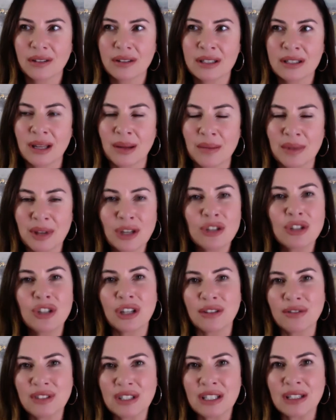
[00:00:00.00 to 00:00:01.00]
something
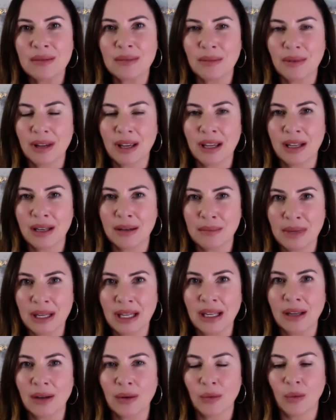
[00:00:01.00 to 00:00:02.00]
shifted in
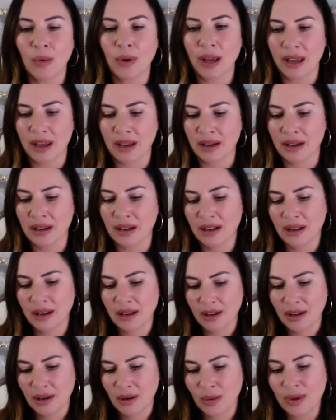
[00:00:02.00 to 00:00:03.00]
me when
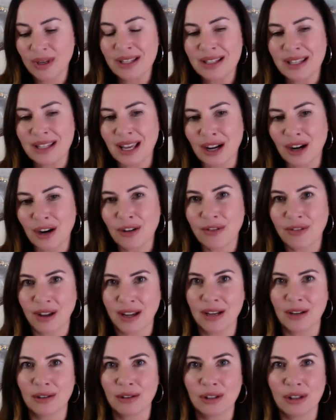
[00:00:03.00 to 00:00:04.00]
we said our
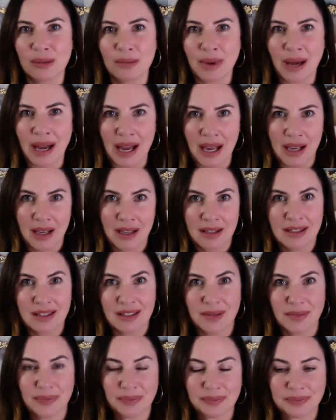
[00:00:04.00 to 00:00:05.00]
final
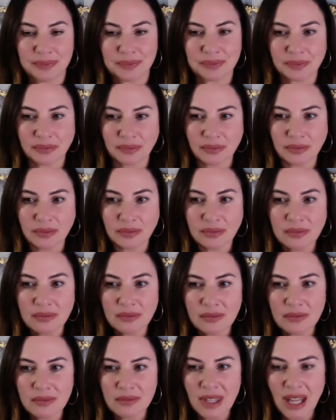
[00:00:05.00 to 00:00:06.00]
goodbyes.
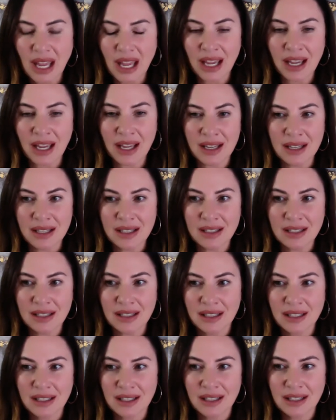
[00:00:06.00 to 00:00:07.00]
And
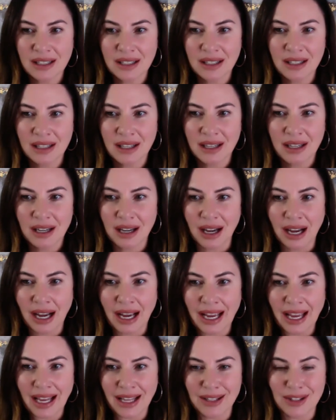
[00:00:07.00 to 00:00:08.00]

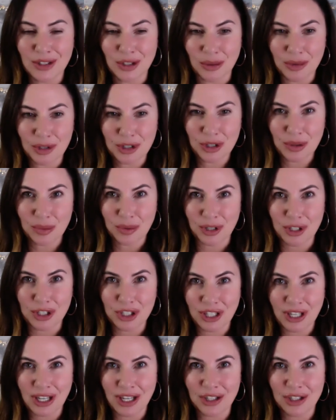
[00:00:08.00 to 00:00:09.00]
I had so much
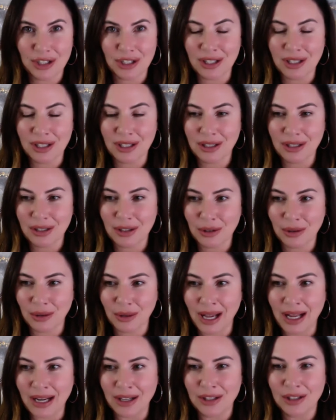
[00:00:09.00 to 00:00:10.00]
appreciation,
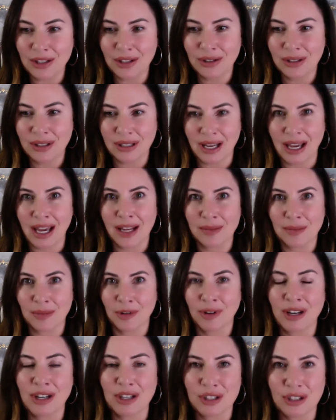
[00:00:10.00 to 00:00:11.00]
gratitude, and
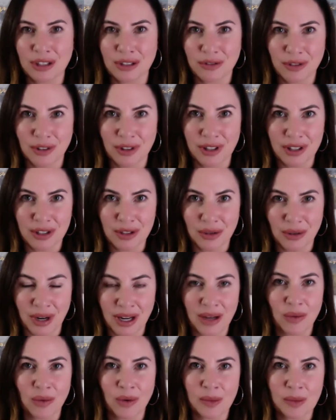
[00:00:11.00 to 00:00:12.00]
admiration for this
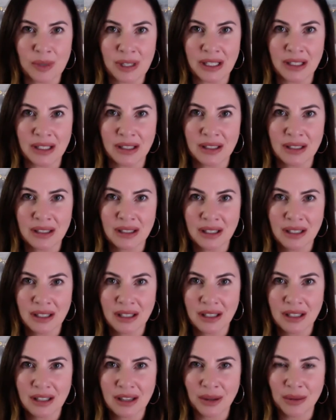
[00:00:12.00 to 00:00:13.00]
great woman.
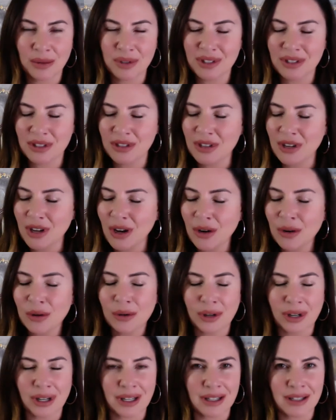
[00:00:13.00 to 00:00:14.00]
There was no
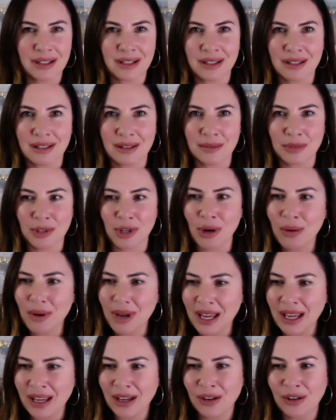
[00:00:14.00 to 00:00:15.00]
criticism, no
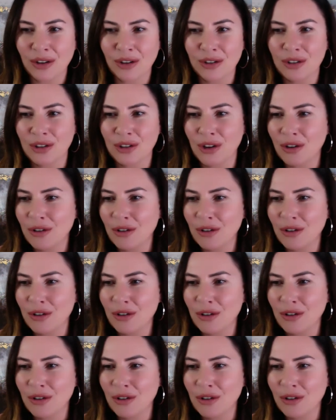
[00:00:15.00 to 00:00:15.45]
anger,